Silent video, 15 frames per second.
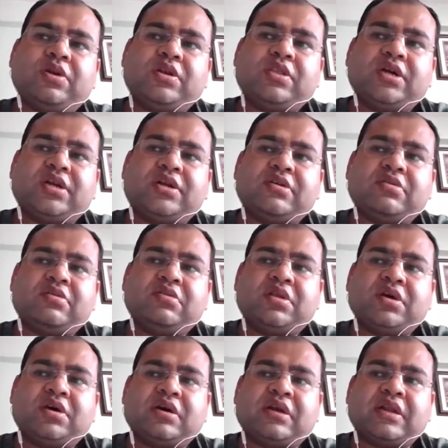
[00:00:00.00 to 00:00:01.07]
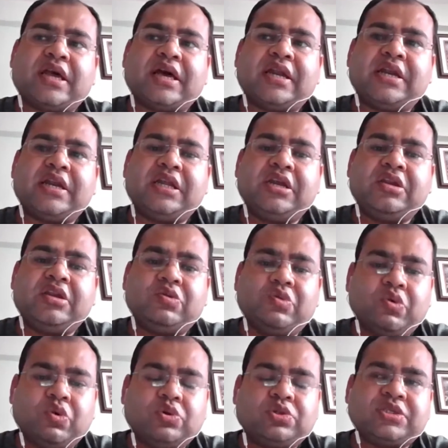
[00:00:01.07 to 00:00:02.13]
point that clarity in
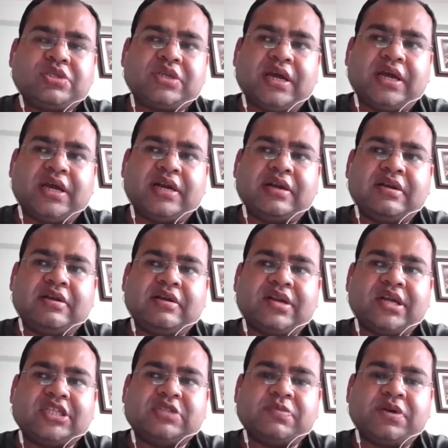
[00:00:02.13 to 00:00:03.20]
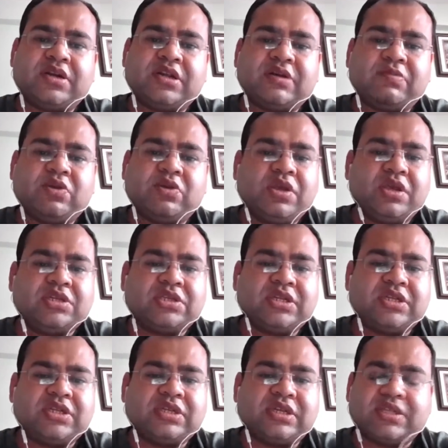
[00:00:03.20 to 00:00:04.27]
goals and transparent
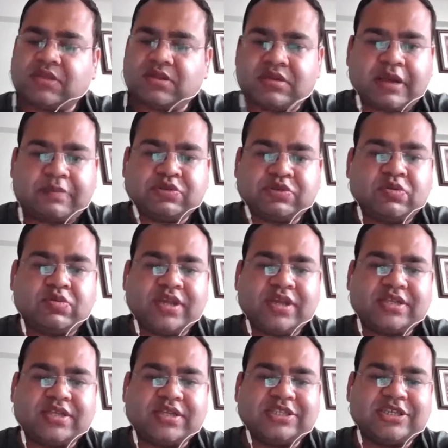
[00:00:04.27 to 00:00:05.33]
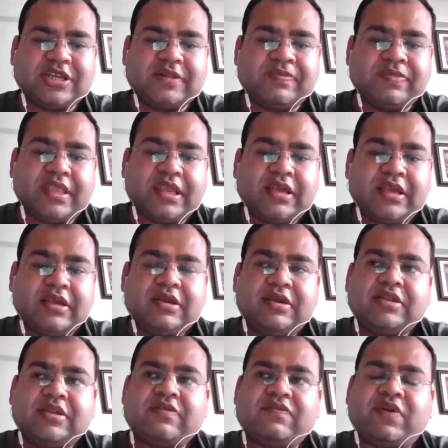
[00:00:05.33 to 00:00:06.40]
communication is absolutely essential.
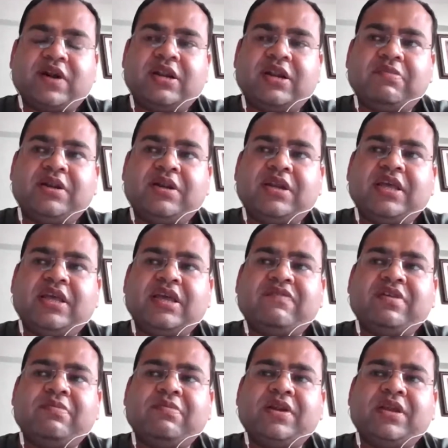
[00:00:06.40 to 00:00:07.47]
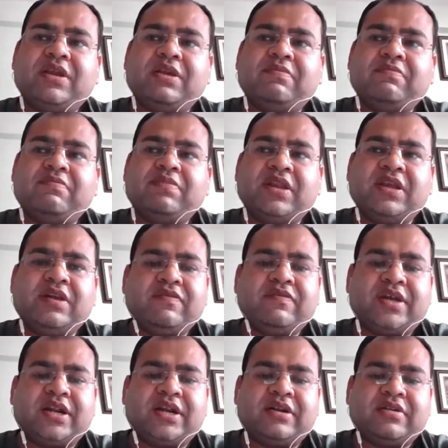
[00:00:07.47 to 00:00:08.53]
Fundamentally, everybody believes
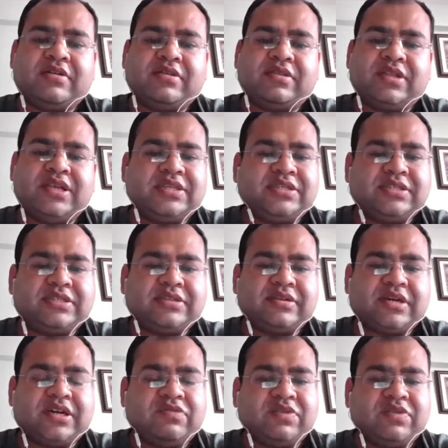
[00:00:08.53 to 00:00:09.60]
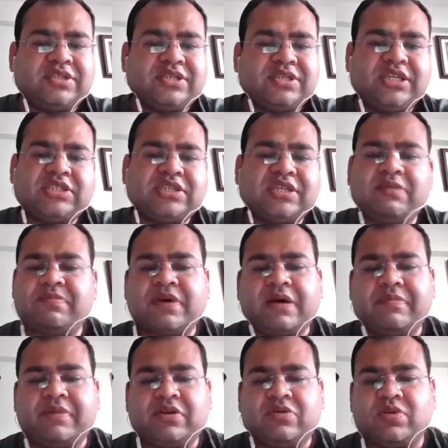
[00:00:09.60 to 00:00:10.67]
that these adversities keep
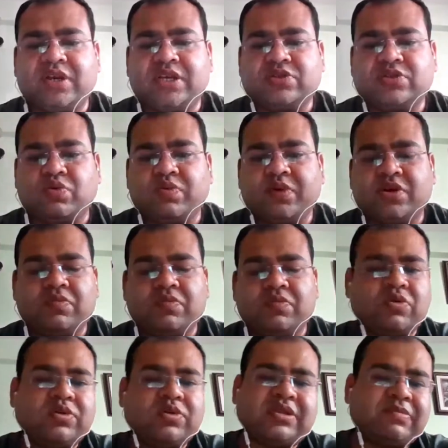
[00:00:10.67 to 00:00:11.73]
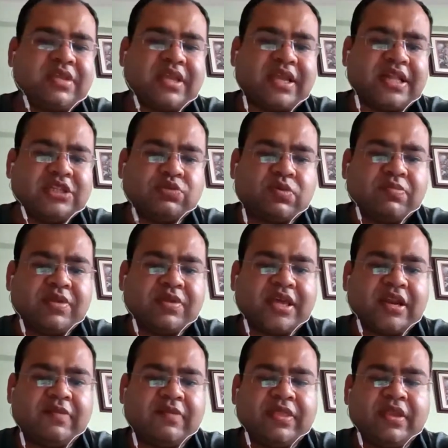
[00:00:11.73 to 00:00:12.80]
coming. Today is COVID, tomorrow something else will be
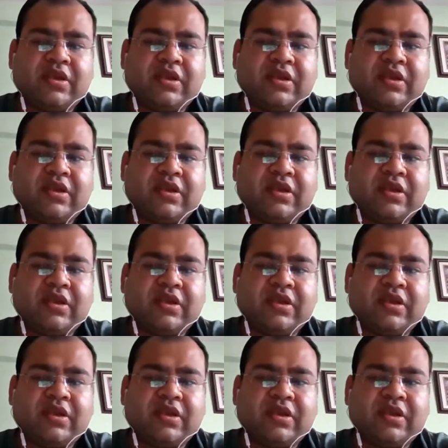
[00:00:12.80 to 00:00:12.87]
there.